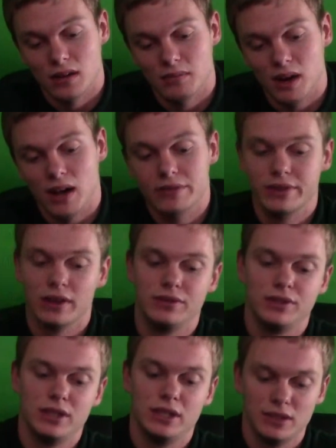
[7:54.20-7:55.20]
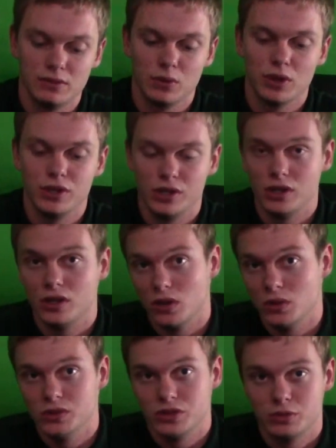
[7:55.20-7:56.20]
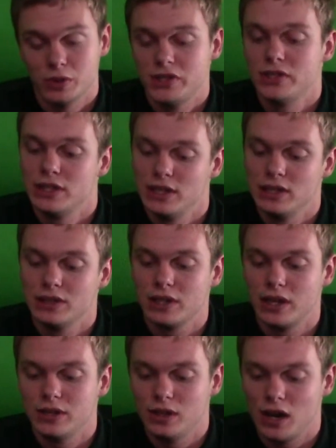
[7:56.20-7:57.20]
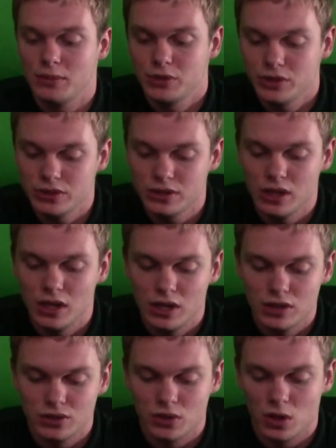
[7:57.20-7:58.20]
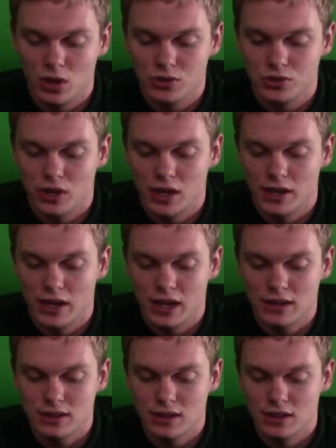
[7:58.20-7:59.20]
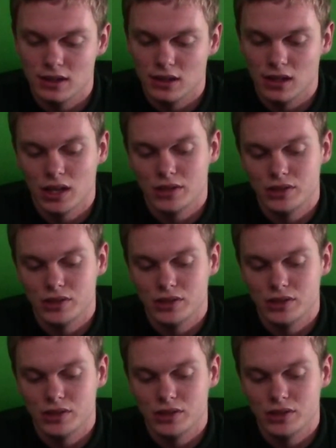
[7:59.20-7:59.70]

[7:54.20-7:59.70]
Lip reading: I've seen where you could go and switch it inside the options. So I'll try that and